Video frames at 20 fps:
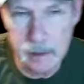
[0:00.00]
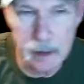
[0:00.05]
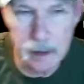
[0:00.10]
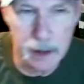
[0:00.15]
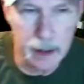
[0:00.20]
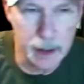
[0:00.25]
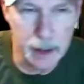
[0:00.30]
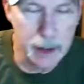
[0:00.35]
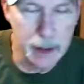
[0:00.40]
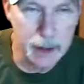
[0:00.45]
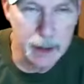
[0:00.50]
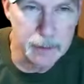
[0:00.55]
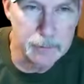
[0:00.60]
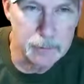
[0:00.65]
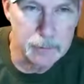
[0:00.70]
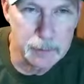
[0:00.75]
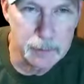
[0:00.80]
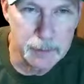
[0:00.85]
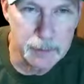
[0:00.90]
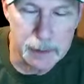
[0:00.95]
I
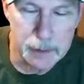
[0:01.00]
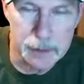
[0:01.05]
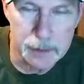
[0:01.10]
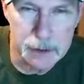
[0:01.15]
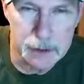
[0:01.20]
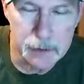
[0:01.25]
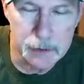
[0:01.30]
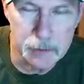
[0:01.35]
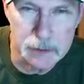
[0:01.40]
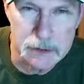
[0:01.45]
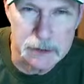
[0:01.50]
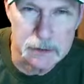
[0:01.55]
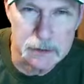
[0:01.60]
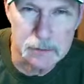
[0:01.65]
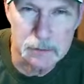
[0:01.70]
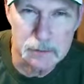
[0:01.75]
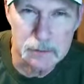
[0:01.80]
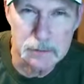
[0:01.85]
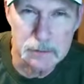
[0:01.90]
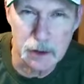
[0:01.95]
maybe he was
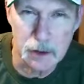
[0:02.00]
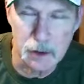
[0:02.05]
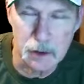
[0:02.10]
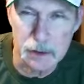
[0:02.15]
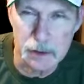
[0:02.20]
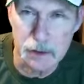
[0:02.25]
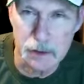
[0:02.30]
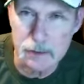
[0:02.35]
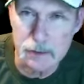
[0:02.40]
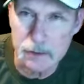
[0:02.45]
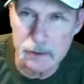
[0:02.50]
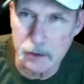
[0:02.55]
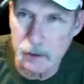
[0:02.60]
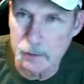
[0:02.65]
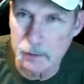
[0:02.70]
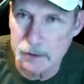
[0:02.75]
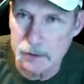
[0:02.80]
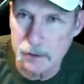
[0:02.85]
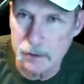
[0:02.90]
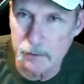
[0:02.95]
talking in
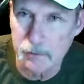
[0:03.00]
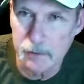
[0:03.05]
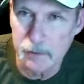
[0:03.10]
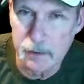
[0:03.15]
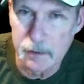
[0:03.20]
terms of